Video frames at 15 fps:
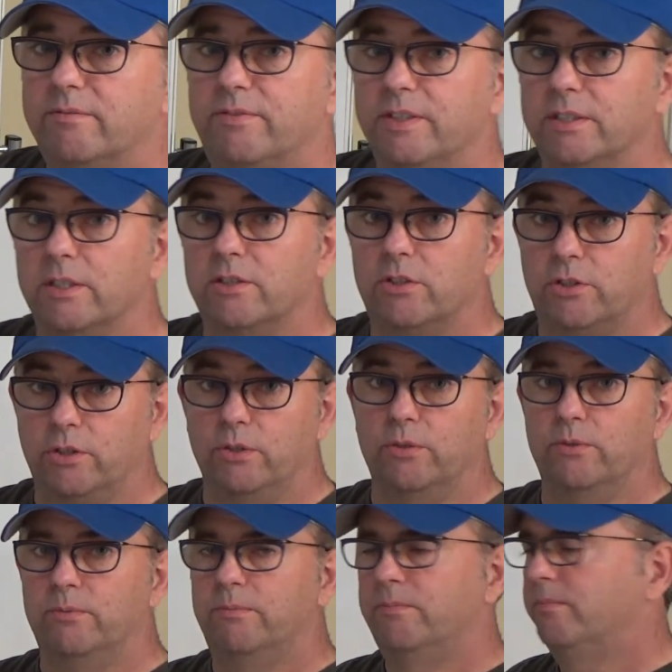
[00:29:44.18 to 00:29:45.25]
physics 2
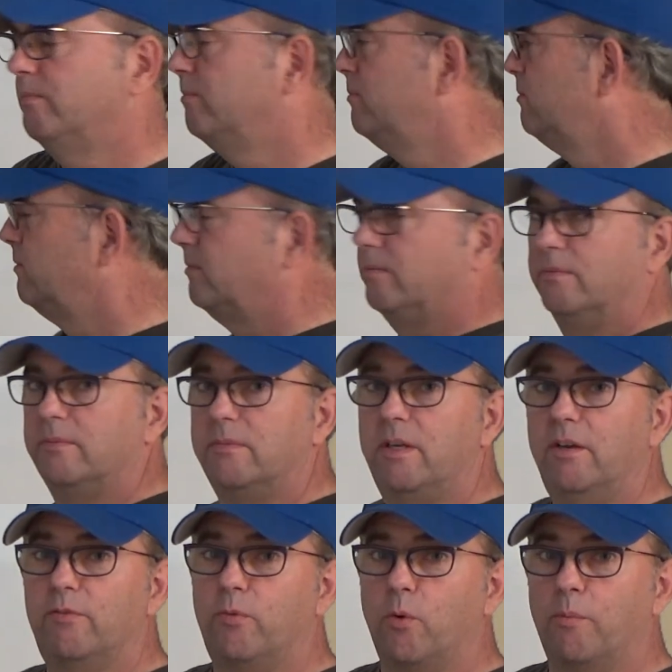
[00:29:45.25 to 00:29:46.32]

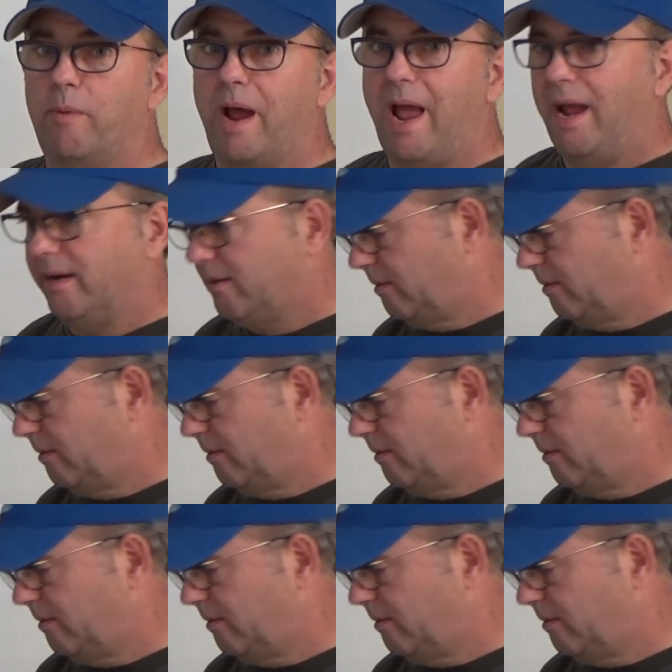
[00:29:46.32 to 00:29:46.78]
if we're back.